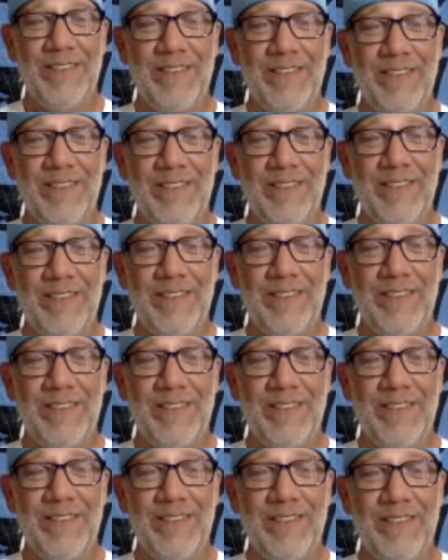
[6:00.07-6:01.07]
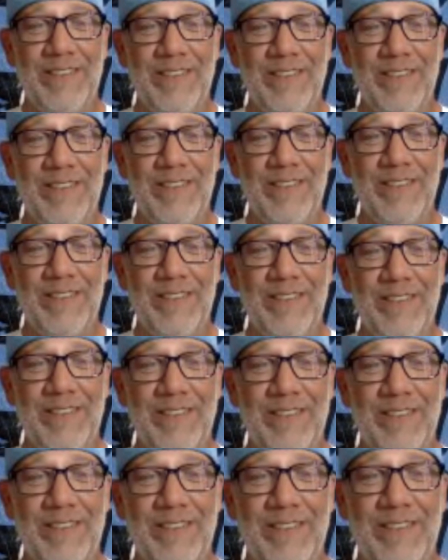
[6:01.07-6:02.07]

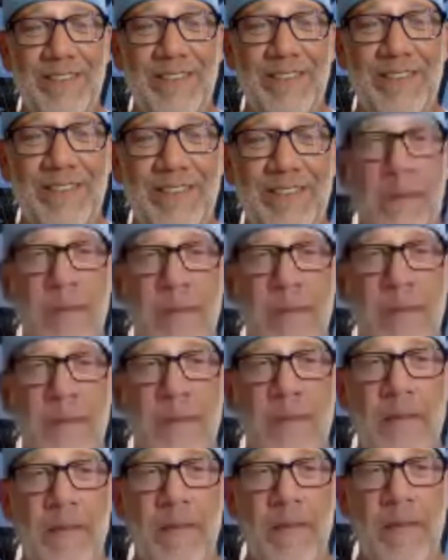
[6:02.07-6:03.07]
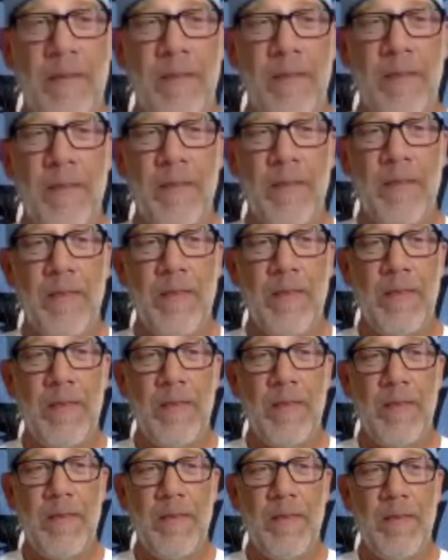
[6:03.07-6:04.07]

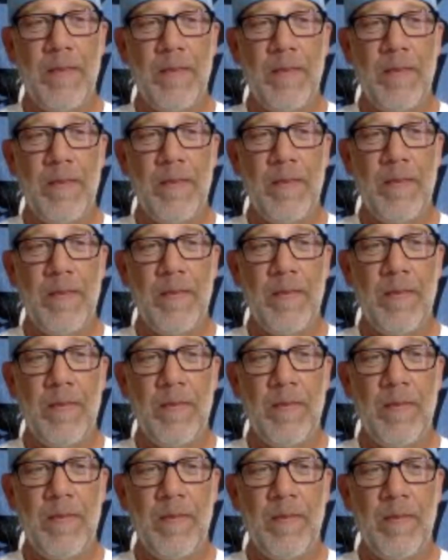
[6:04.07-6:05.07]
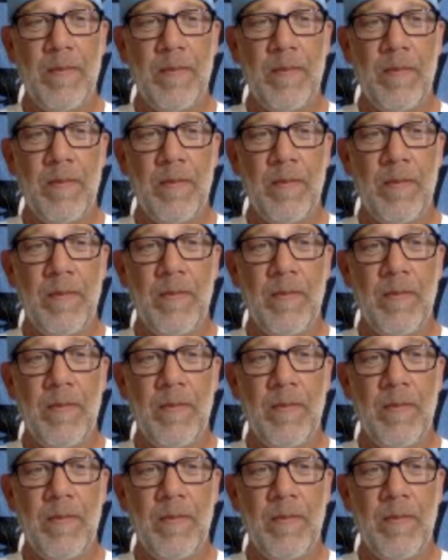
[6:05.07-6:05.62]
(silent)